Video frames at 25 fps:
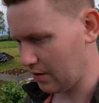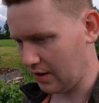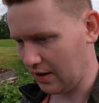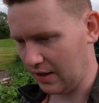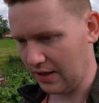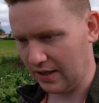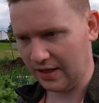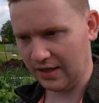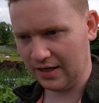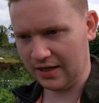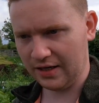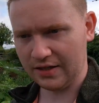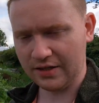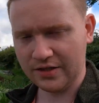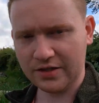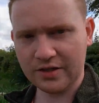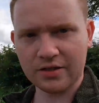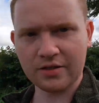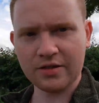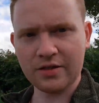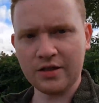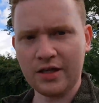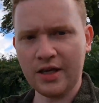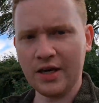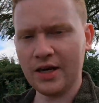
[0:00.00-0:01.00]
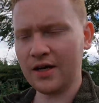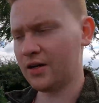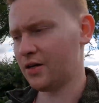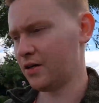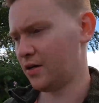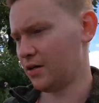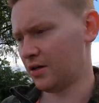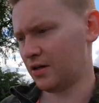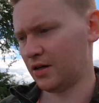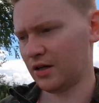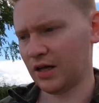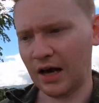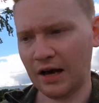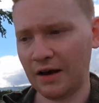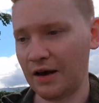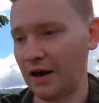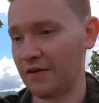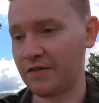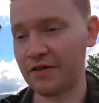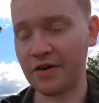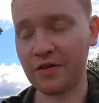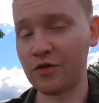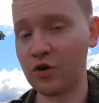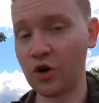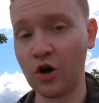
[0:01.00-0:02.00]
And yeah,
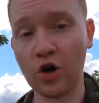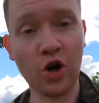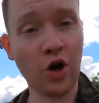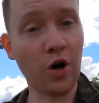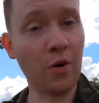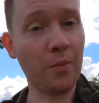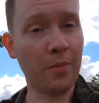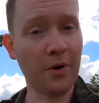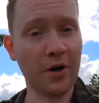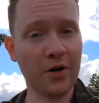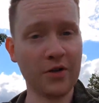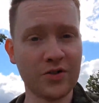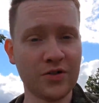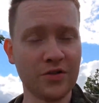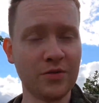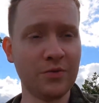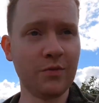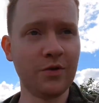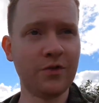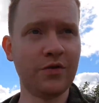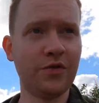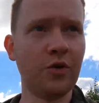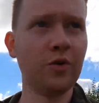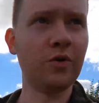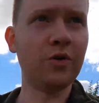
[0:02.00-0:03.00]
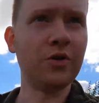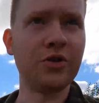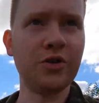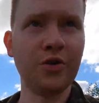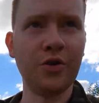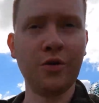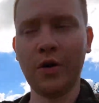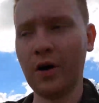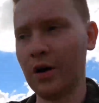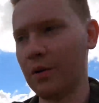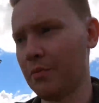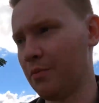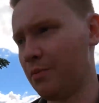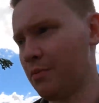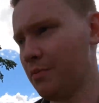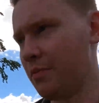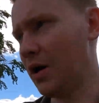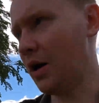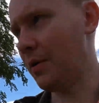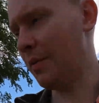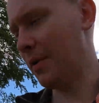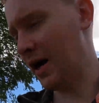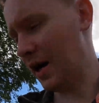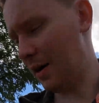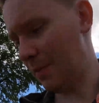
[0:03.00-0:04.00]
I've never done composting before, so
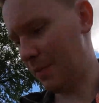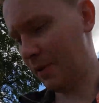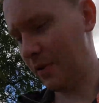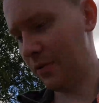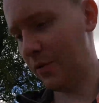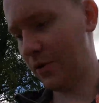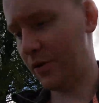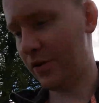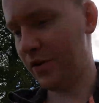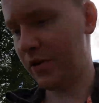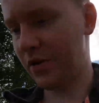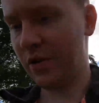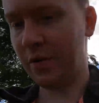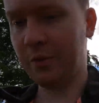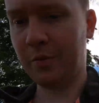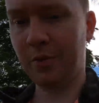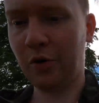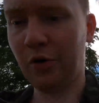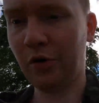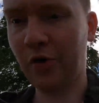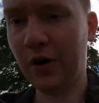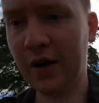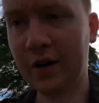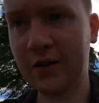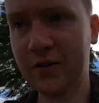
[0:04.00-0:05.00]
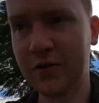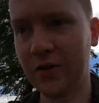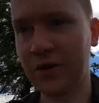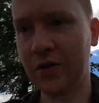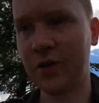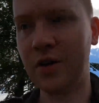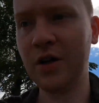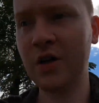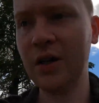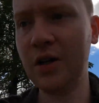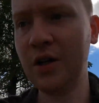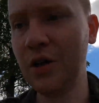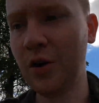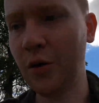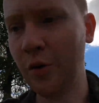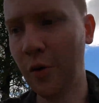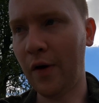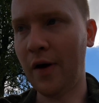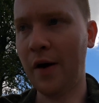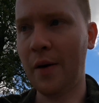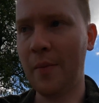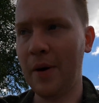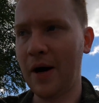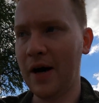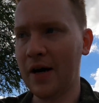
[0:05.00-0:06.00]
I'm happy with the progress or
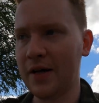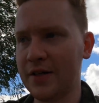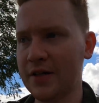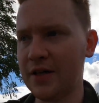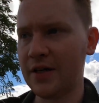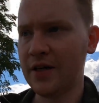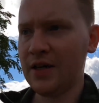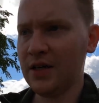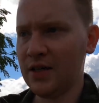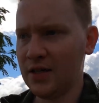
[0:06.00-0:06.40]
where I'm at.